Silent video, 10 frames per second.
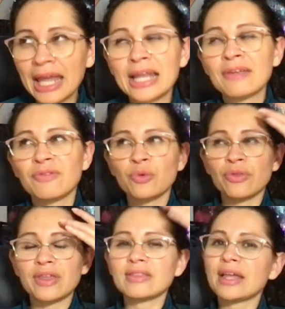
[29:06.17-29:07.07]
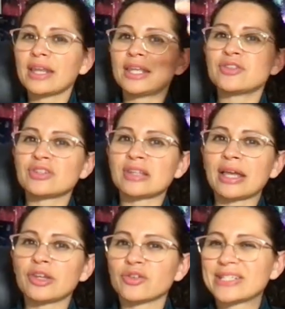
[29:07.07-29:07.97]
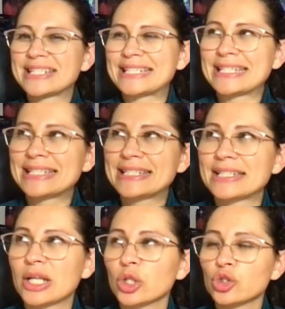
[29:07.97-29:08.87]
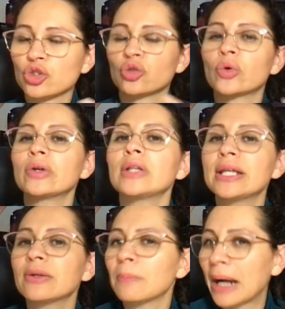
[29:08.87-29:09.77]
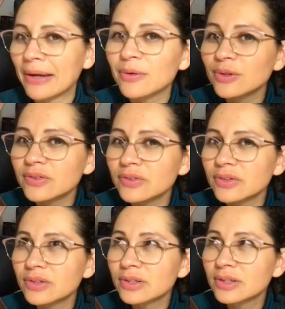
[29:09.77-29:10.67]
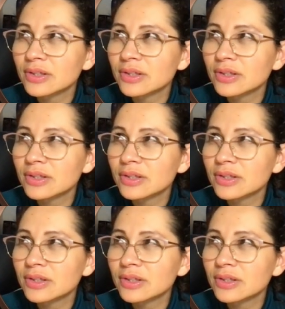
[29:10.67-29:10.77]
And if you think that each light year is 6 trillion miles,